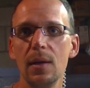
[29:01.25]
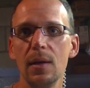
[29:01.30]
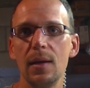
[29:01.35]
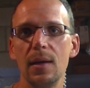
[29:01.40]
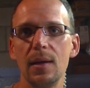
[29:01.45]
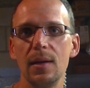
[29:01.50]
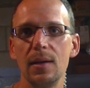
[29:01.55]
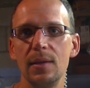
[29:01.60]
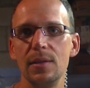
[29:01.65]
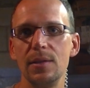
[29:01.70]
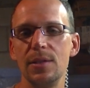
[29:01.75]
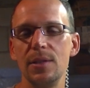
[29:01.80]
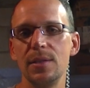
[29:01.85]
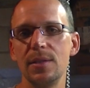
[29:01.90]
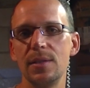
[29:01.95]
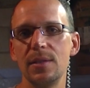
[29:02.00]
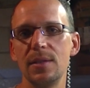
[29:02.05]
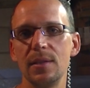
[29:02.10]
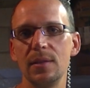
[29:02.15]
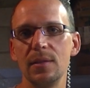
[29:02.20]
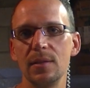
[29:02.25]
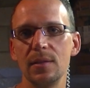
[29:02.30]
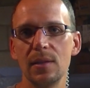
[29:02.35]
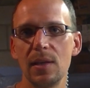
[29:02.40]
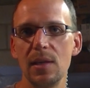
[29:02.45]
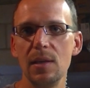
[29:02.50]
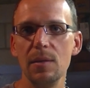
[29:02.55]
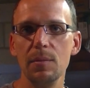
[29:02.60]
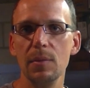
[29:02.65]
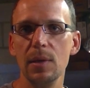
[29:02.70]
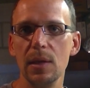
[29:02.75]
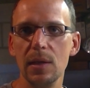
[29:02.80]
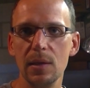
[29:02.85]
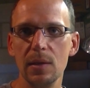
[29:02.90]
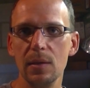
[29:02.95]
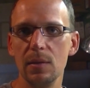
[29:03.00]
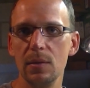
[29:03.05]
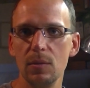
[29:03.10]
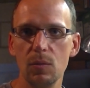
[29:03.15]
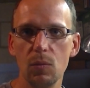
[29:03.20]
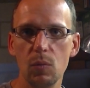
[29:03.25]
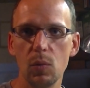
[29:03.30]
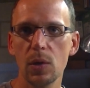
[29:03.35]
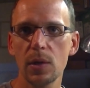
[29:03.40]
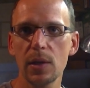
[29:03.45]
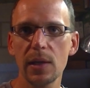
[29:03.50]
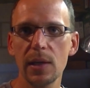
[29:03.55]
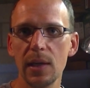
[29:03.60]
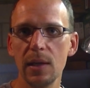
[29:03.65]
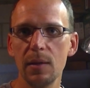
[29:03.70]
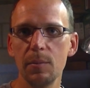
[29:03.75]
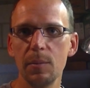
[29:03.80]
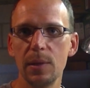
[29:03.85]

uh, just to keep me working,